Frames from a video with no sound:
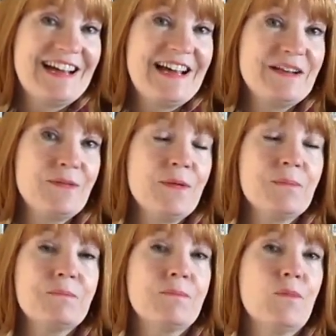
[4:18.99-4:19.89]
And
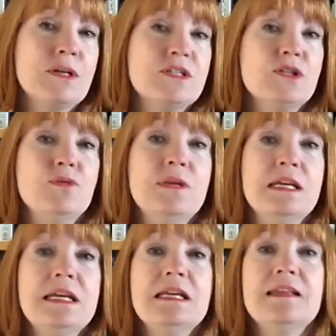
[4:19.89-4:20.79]
what do you
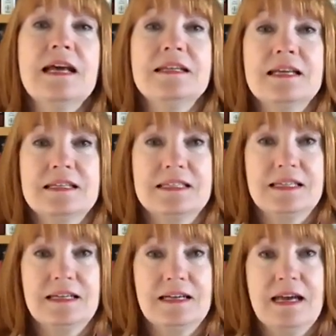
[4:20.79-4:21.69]
need in that test
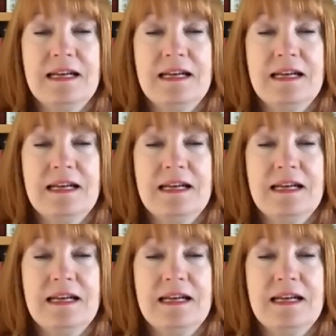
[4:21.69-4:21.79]
data?